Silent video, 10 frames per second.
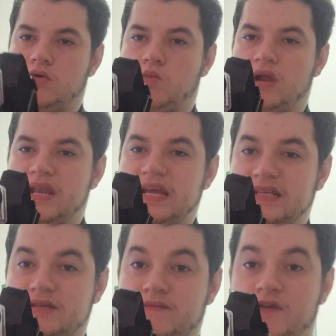one of
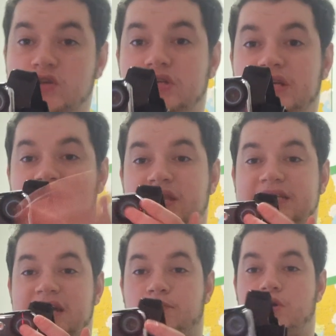these. Unfortunately,
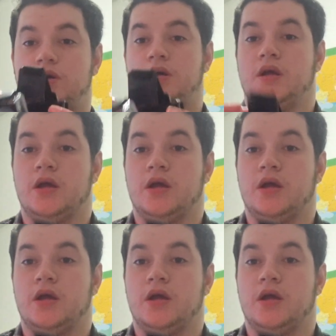this camera